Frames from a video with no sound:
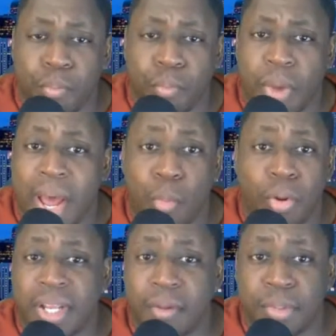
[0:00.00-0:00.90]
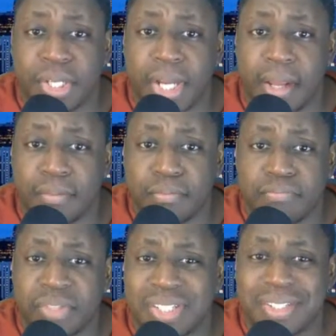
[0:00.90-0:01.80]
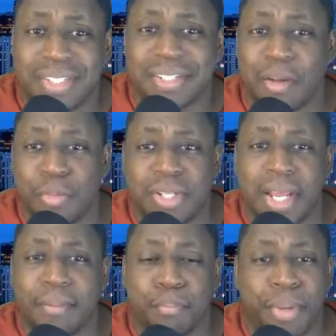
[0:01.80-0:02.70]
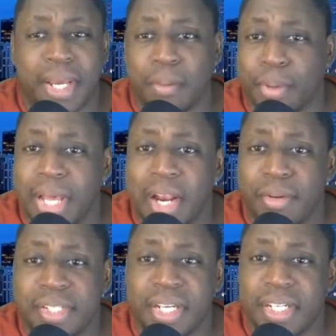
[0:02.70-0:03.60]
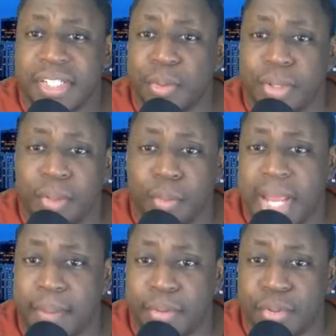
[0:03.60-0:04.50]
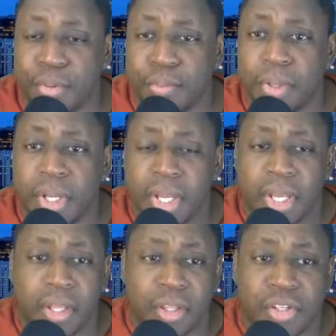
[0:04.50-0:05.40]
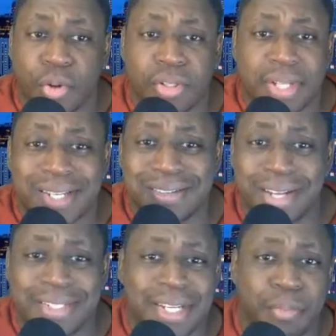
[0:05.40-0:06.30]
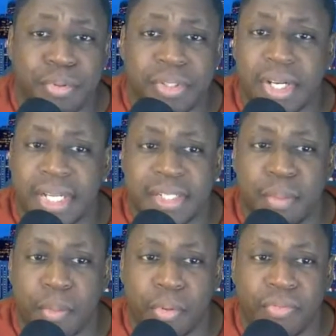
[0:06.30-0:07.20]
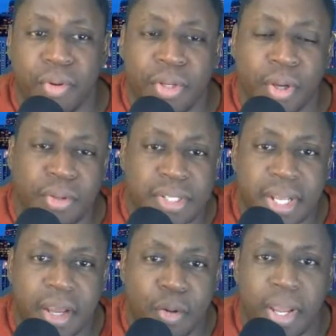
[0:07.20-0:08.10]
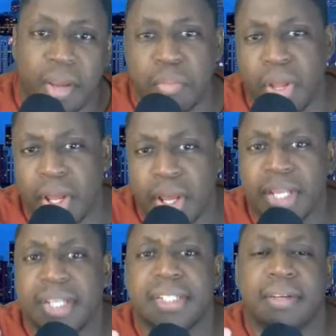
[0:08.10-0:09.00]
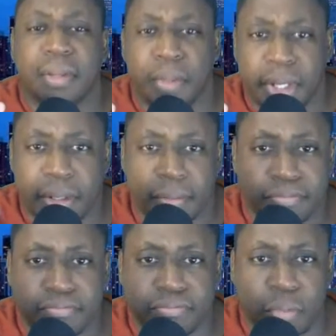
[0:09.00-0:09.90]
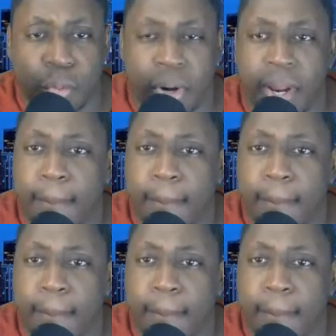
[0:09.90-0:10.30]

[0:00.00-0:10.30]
I want to give him a shot. This is just almost like picking up a lottery ticket to see what what happened to him. So that's like 10% or less of my portfolio to say, okay, let's see if they make it, right?